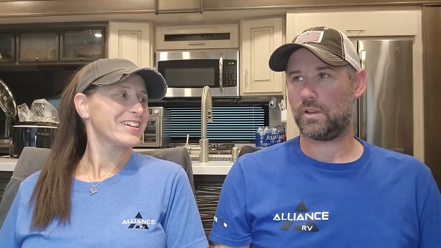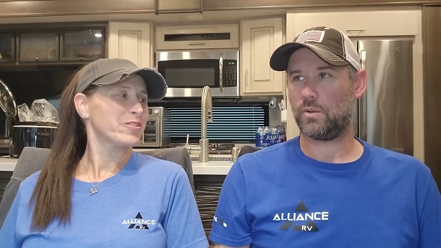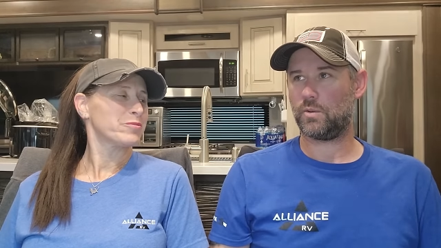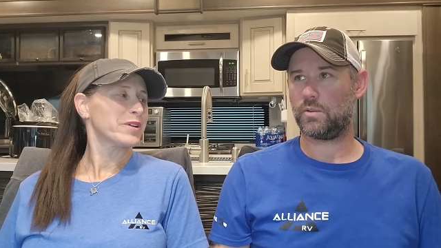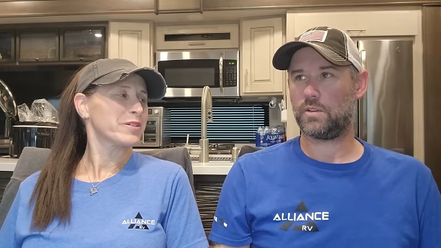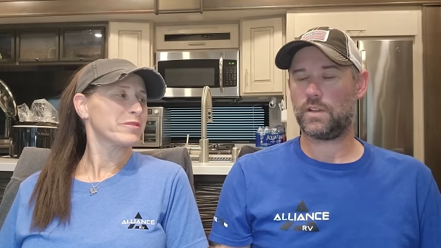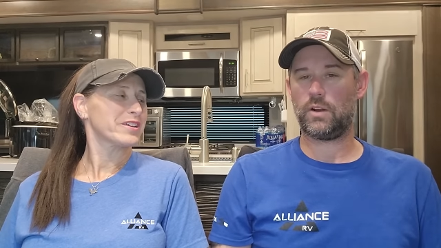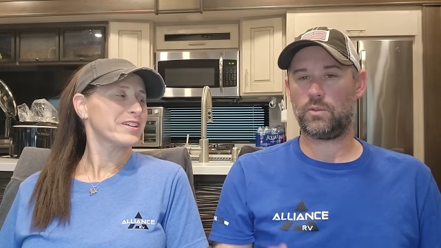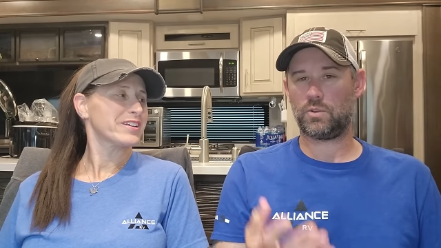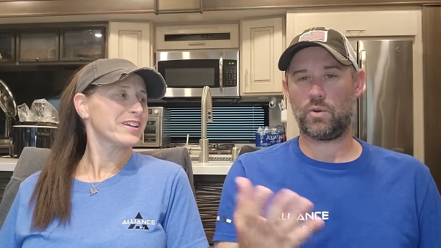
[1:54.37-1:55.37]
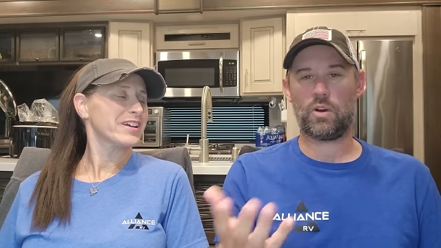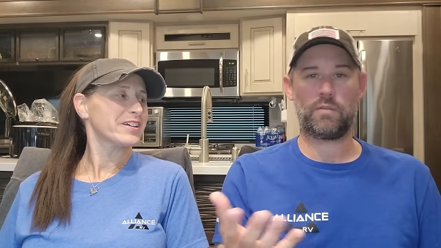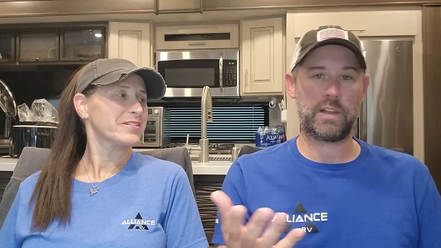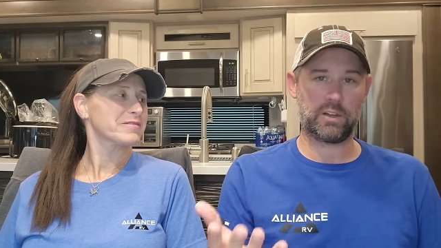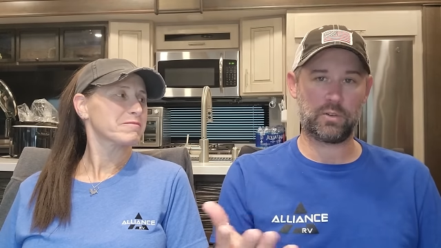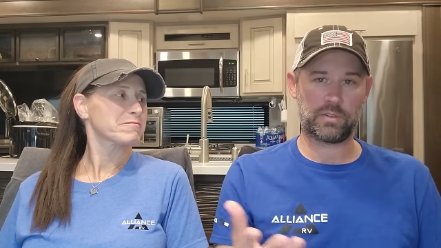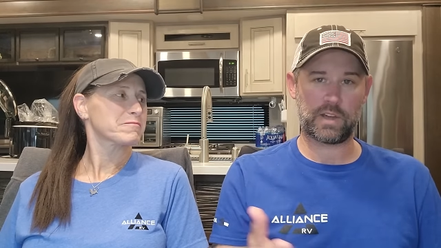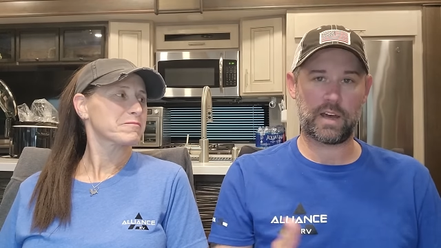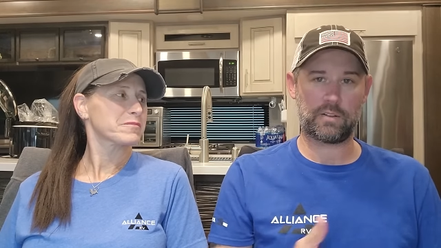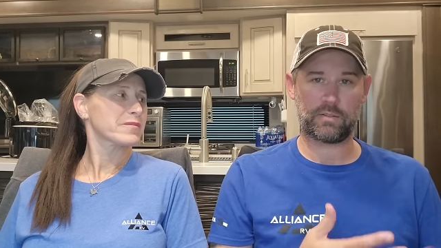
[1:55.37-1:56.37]
Speaker 1: Home They don't do yeah. RV loans
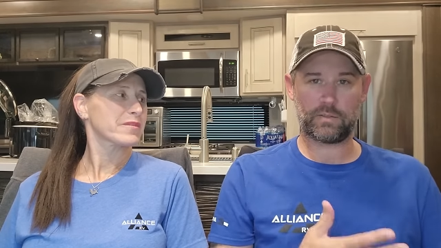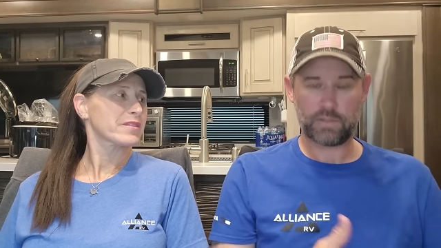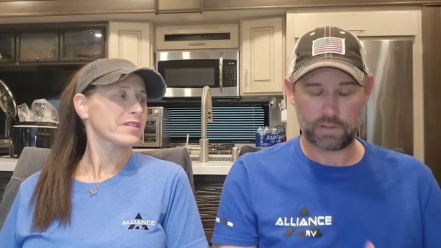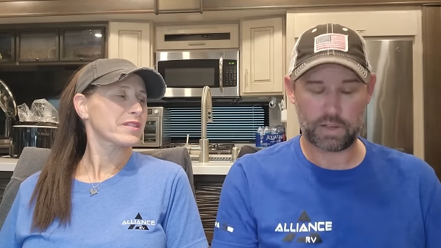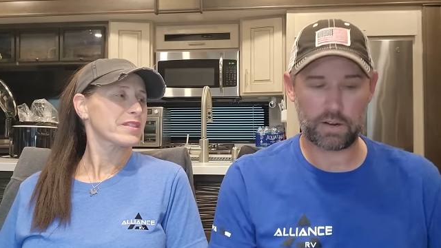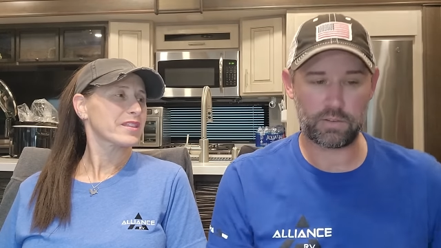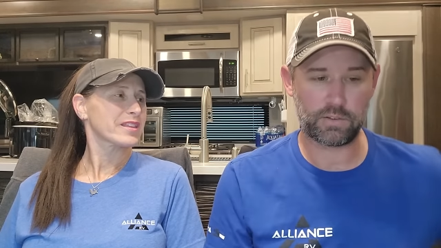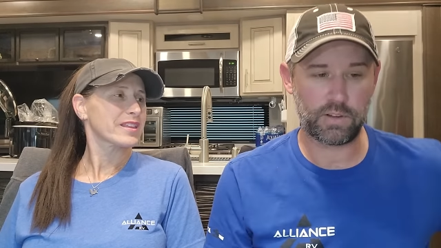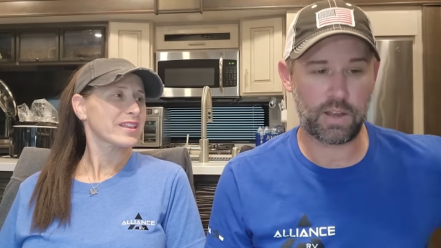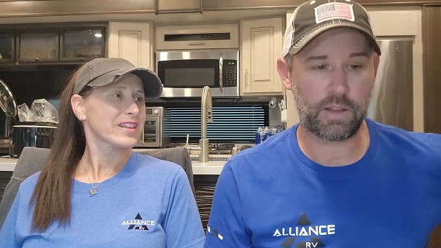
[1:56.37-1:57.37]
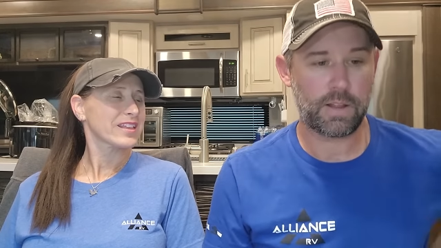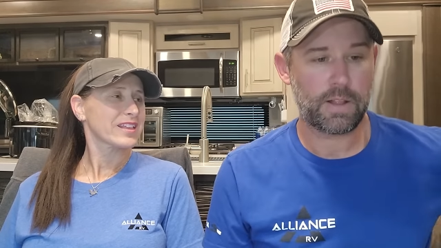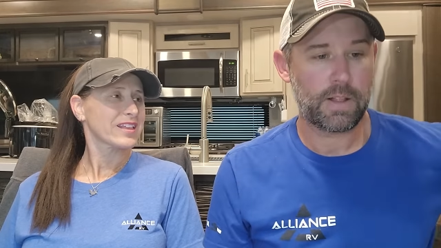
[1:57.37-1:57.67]
out of out of the state.